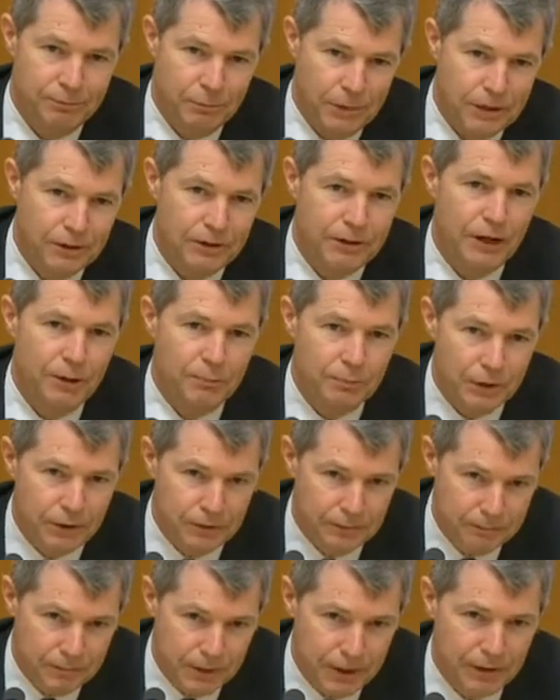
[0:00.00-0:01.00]

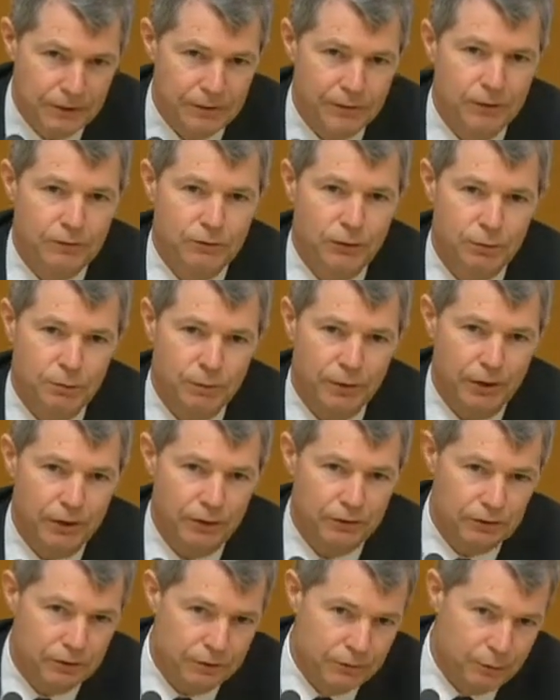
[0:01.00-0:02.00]
encumber aircraft
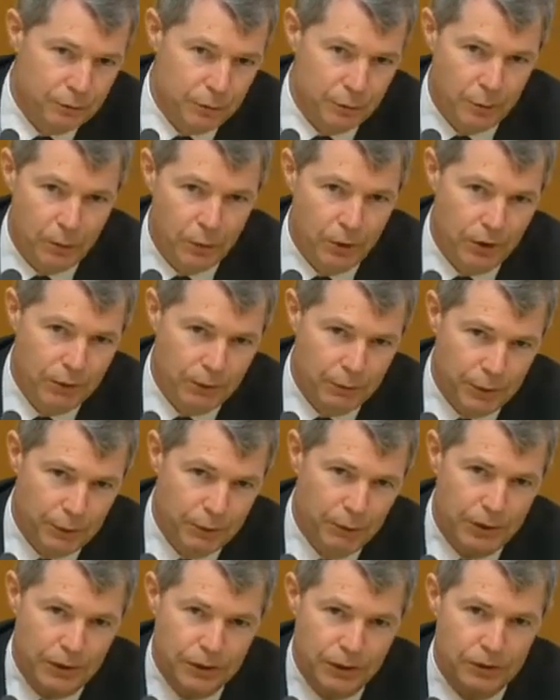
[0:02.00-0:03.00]
operations and require the
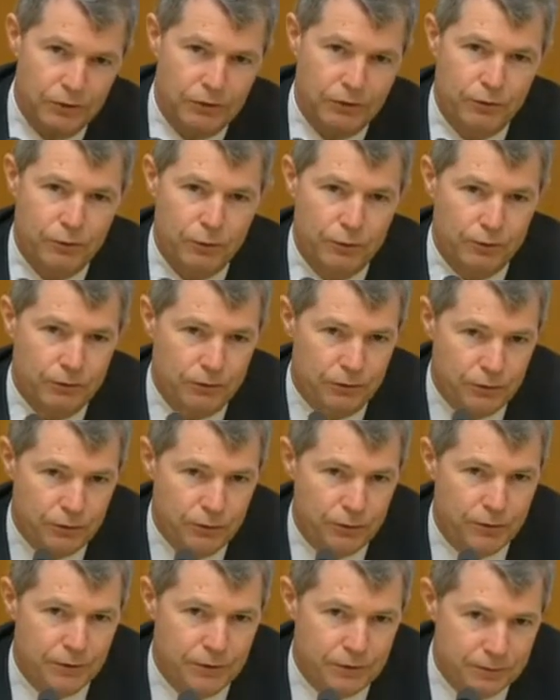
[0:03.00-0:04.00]
runway to get shorter and
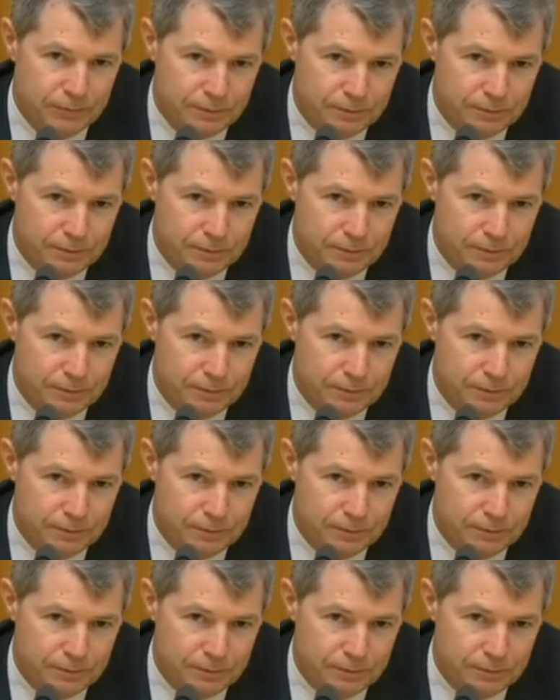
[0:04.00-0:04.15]
shorter.